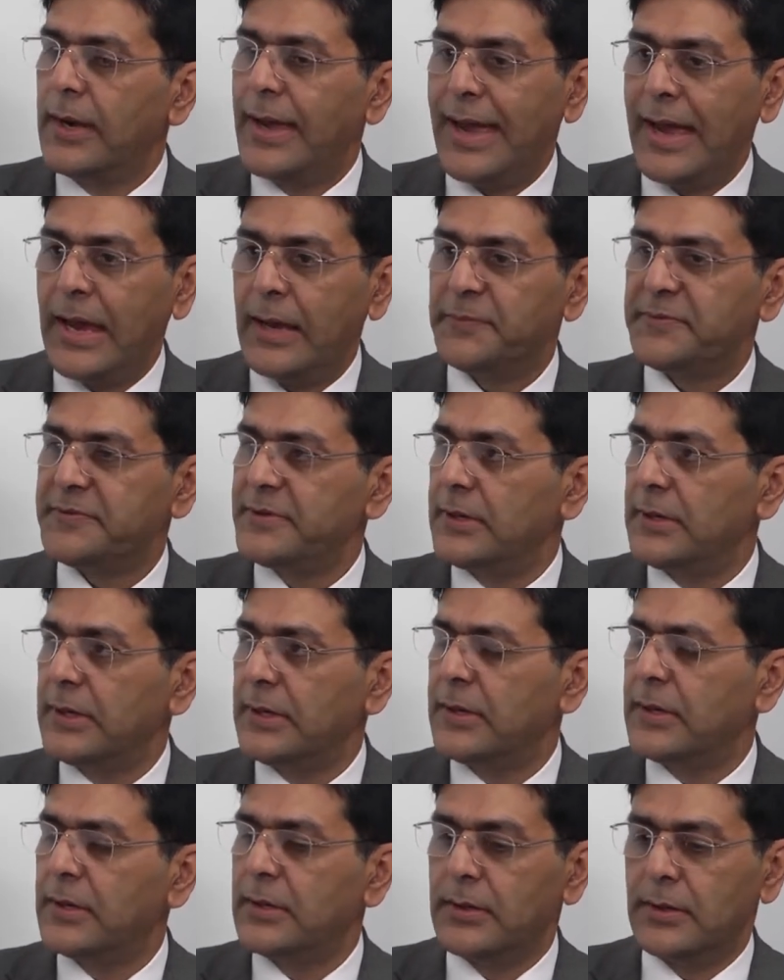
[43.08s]
Apps
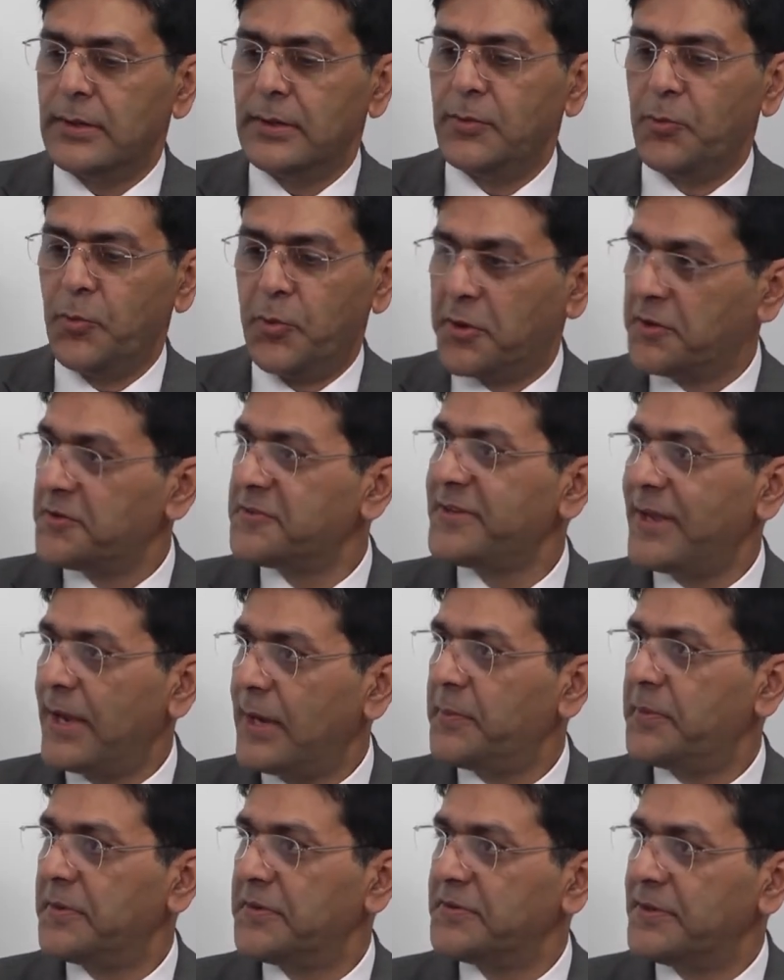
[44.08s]
like
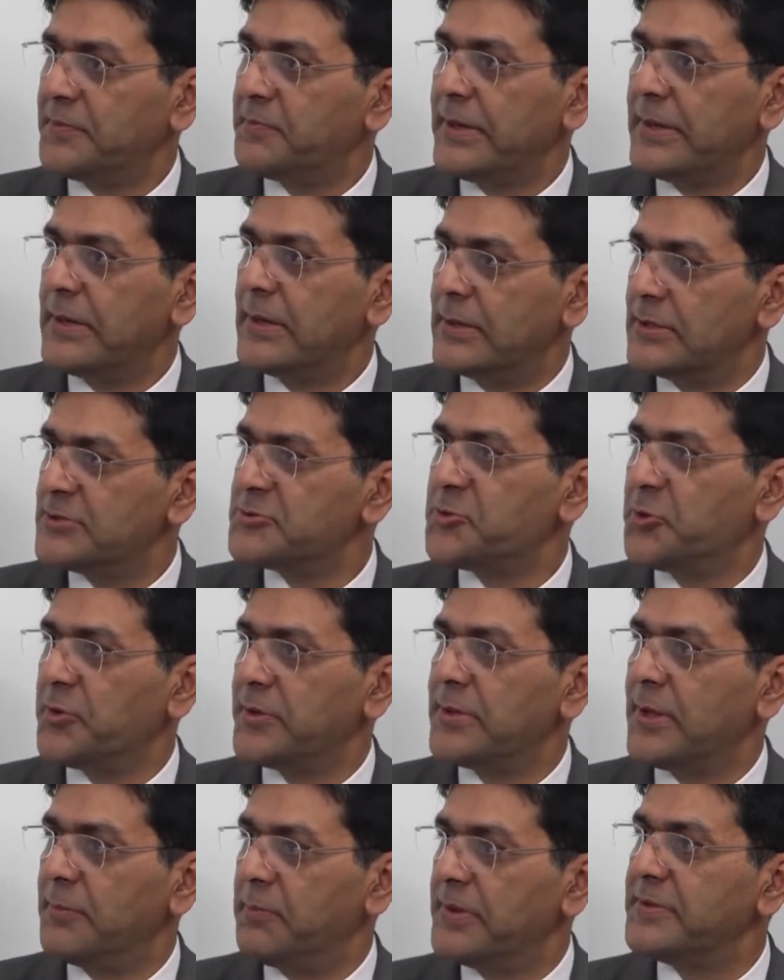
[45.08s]
WhatsApp has completely
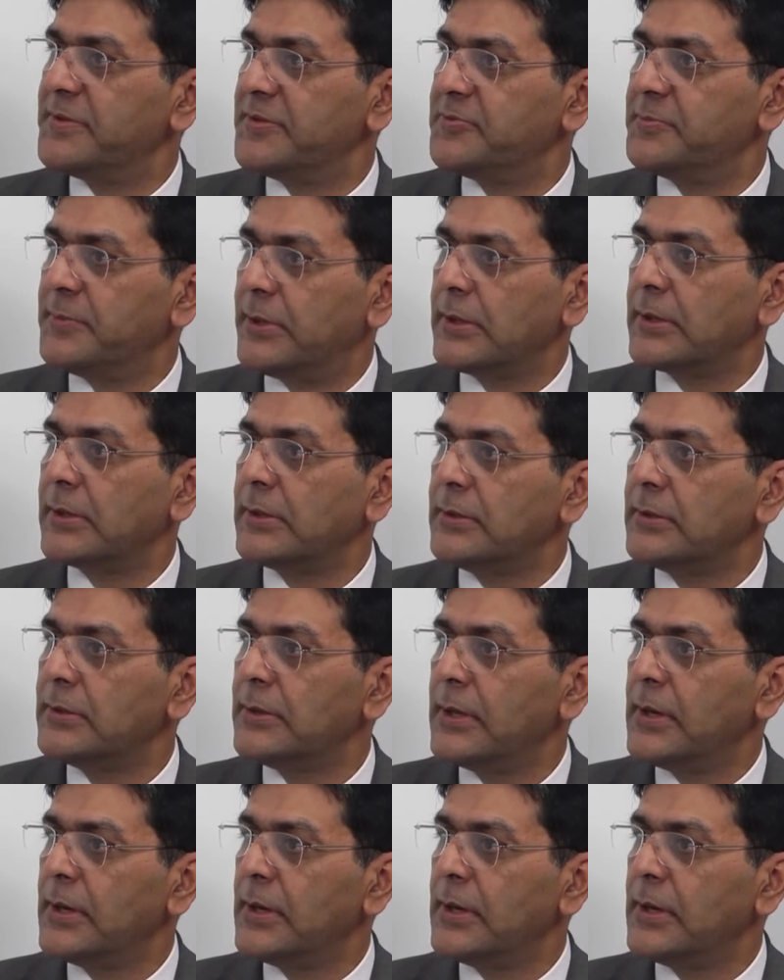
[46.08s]
destroyed their business model.